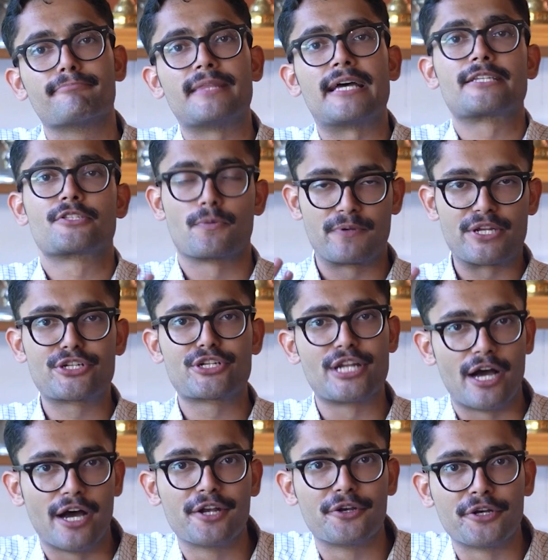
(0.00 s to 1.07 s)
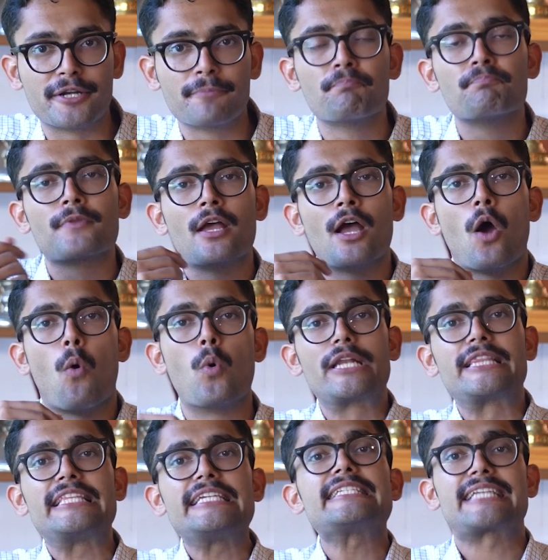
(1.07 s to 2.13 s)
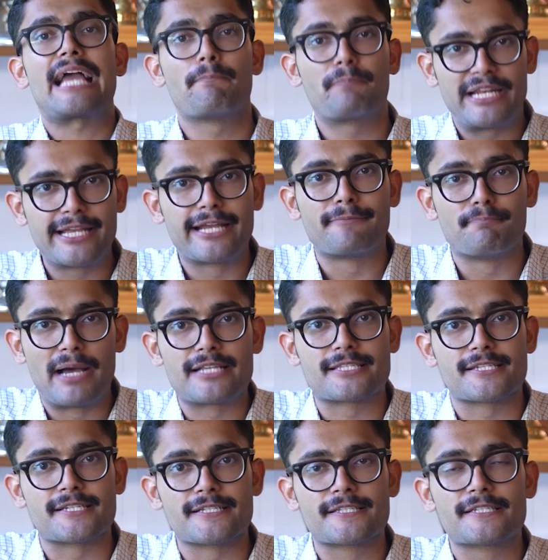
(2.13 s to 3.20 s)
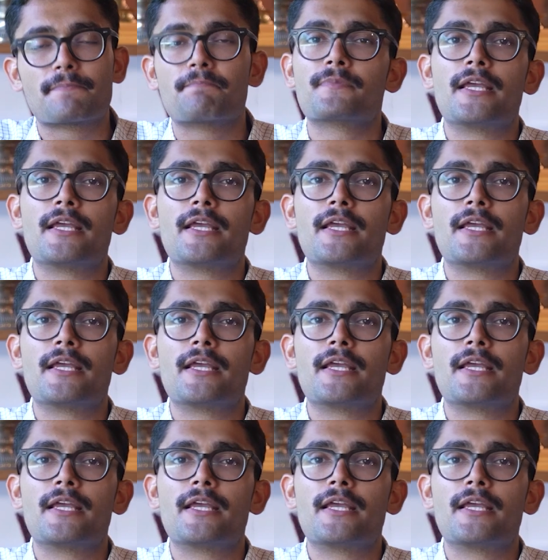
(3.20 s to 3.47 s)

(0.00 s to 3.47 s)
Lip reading: that is Operation 100, were these campaigning ambassadors.